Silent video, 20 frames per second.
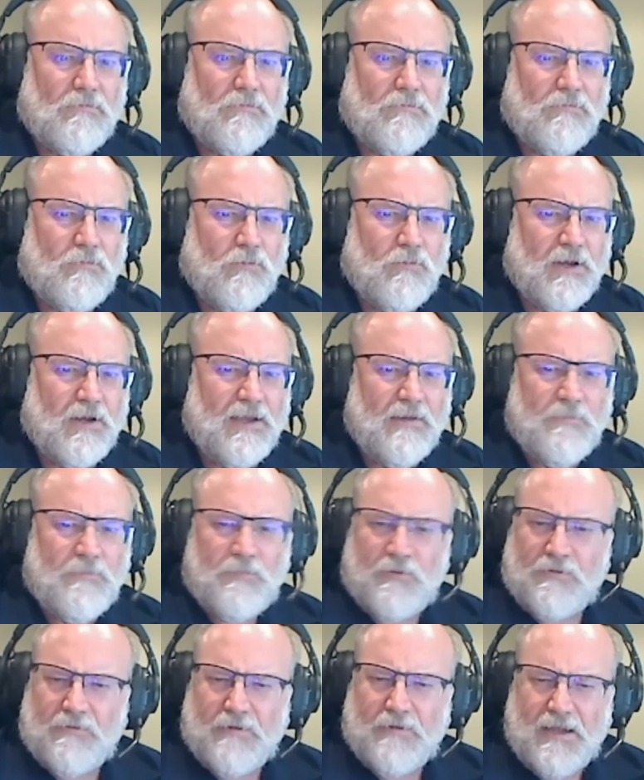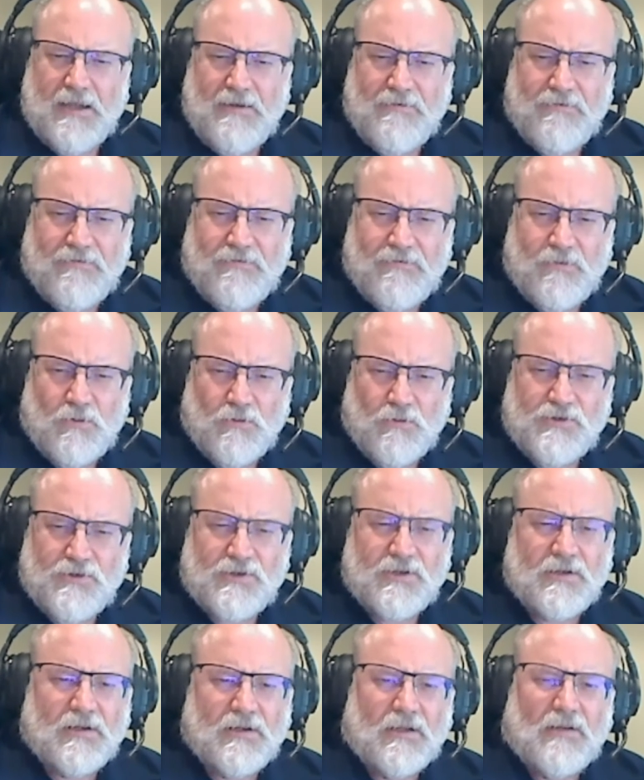We're pretty
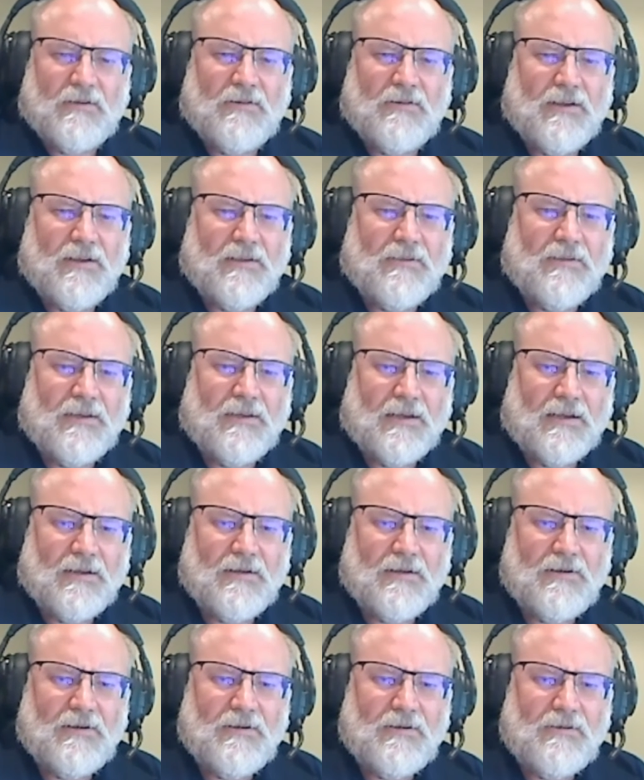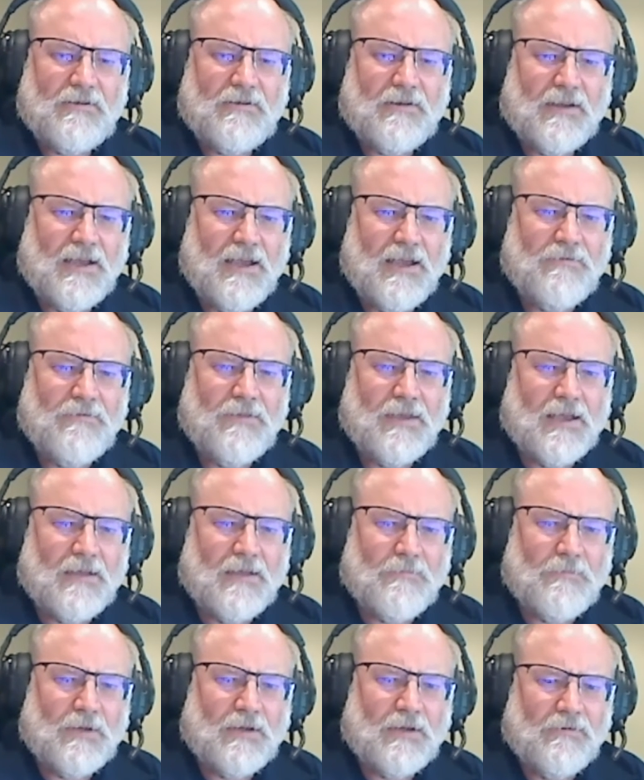fortunate, I think, to have
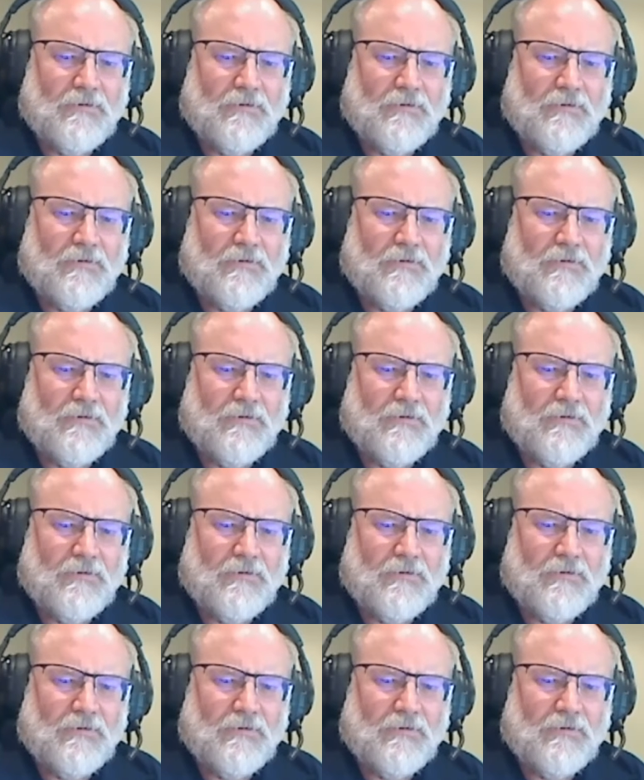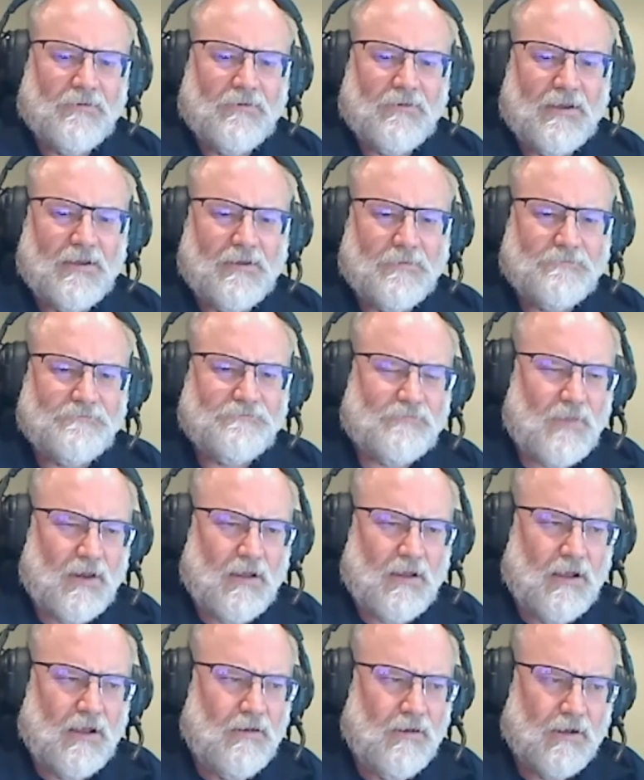that, because a lot
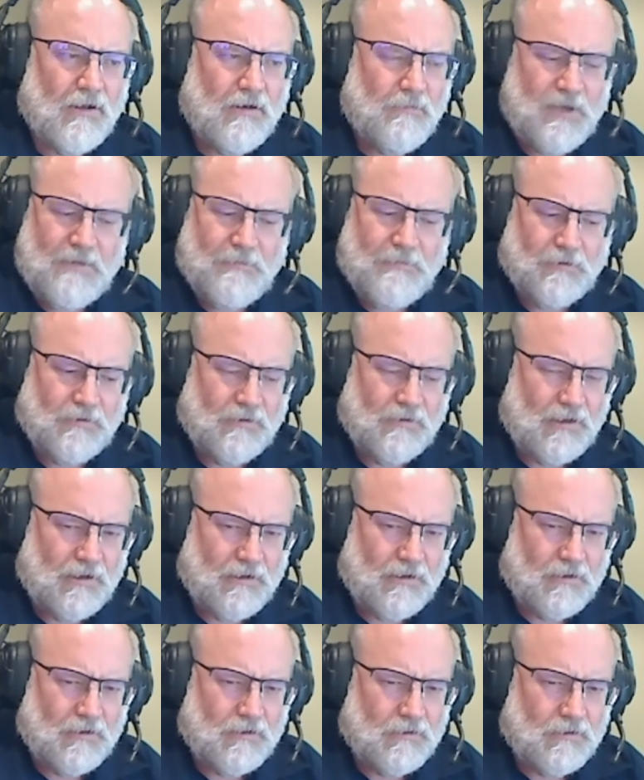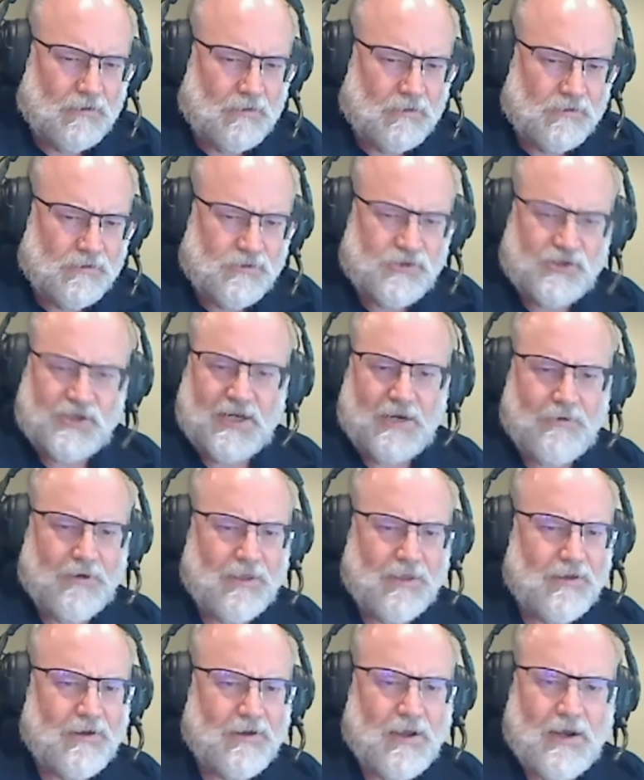of people are sharing the
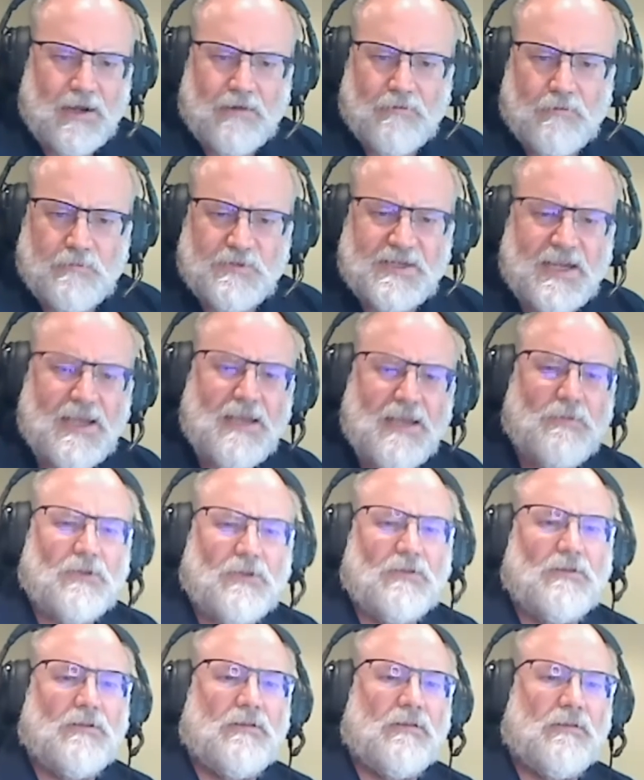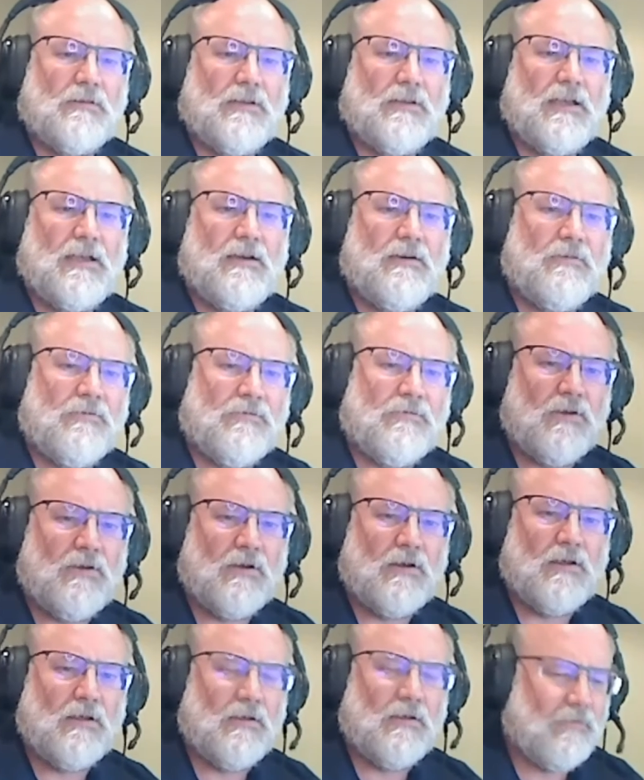dining room table. They've got
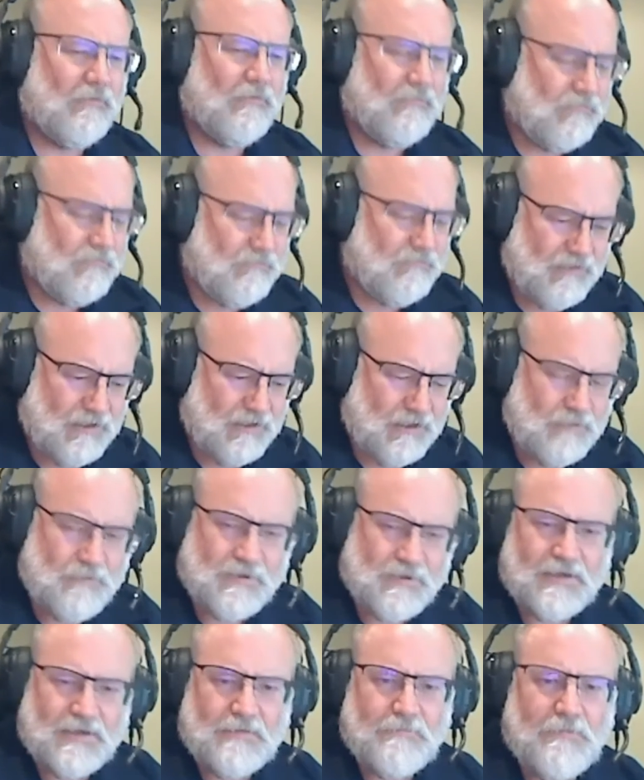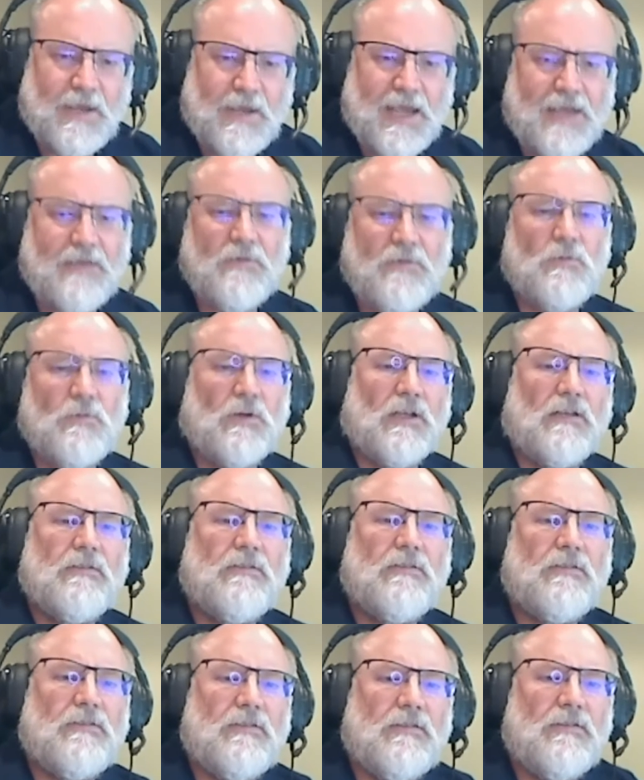a limited
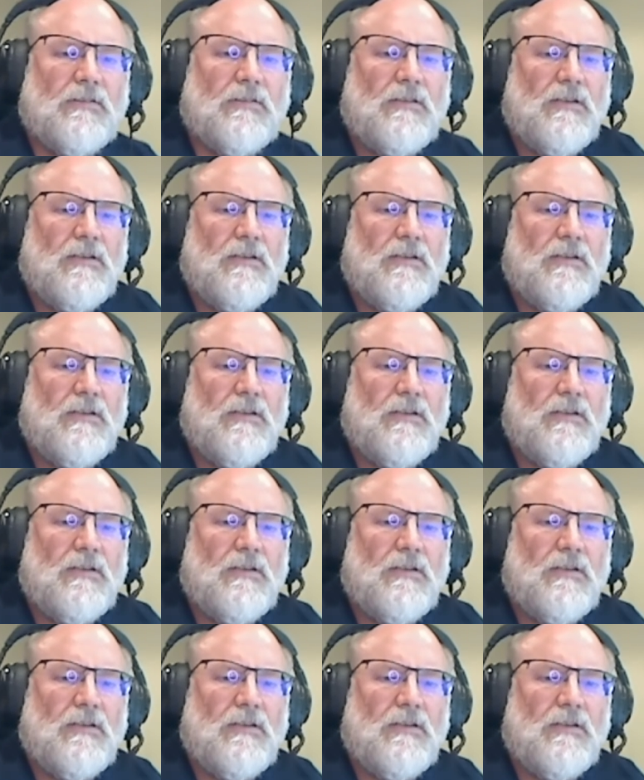bandwidth.